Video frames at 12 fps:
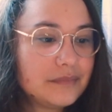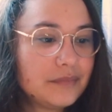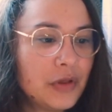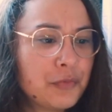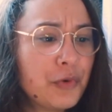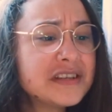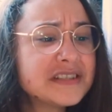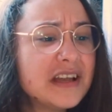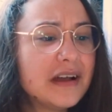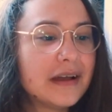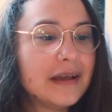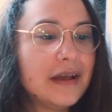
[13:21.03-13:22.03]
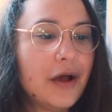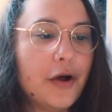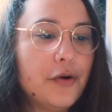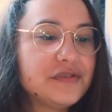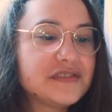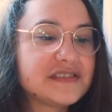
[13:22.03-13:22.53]
Russia
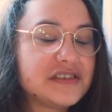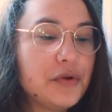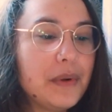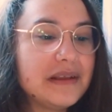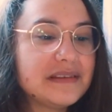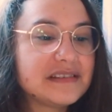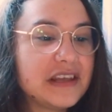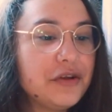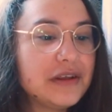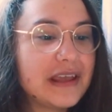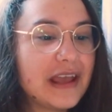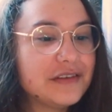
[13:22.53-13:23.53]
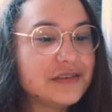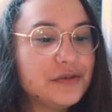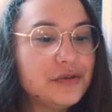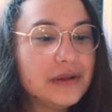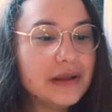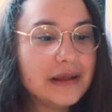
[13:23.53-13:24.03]
hosts UN Security
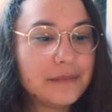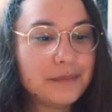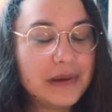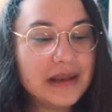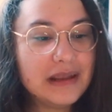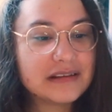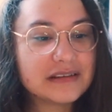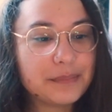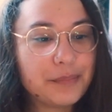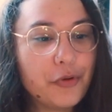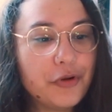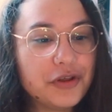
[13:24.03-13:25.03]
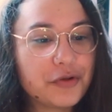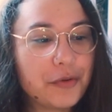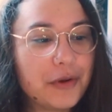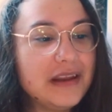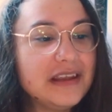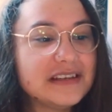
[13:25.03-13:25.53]
Council meeting to deport
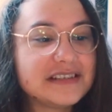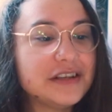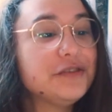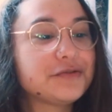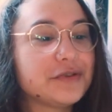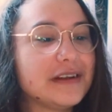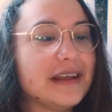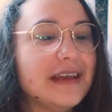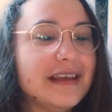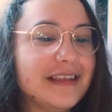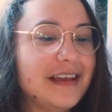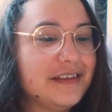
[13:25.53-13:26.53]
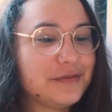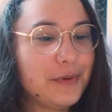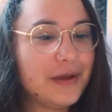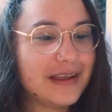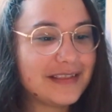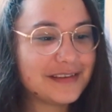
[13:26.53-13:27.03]
Ukrainian children. That's
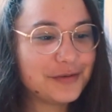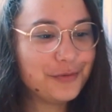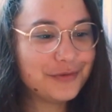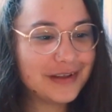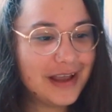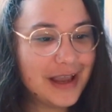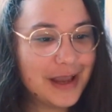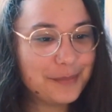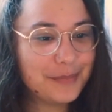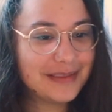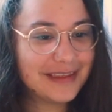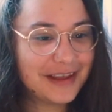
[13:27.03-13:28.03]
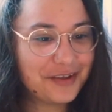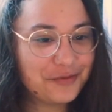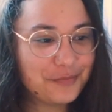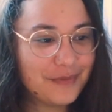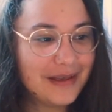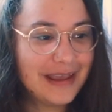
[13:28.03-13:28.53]
right. This whole time, they
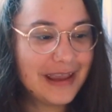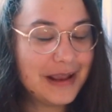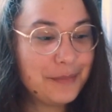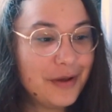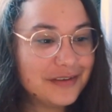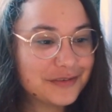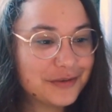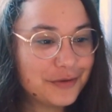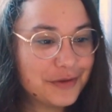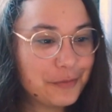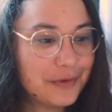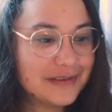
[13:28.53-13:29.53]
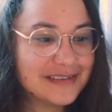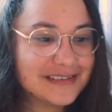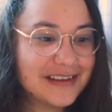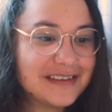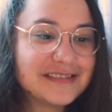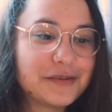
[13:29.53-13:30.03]
have... In Moscow, they want to
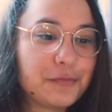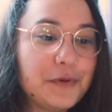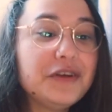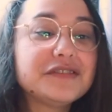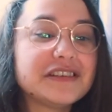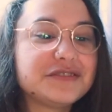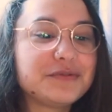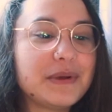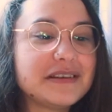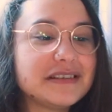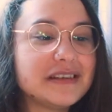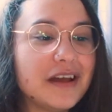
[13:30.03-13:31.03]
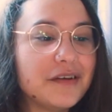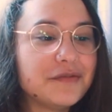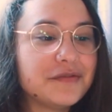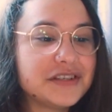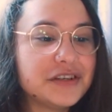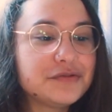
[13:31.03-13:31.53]
discuss the real situation
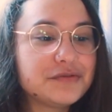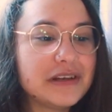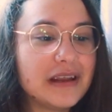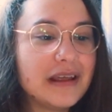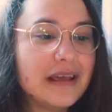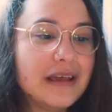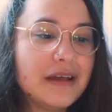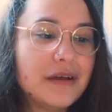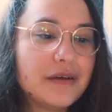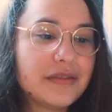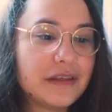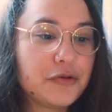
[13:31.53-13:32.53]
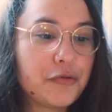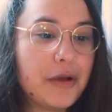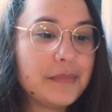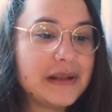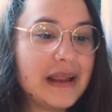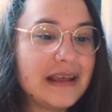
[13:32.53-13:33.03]
of children the
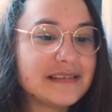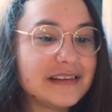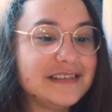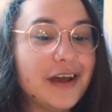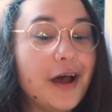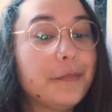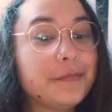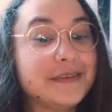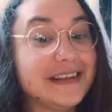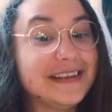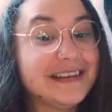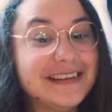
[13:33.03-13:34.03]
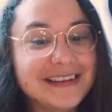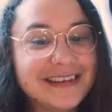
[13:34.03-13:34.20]
Kremlin has adopted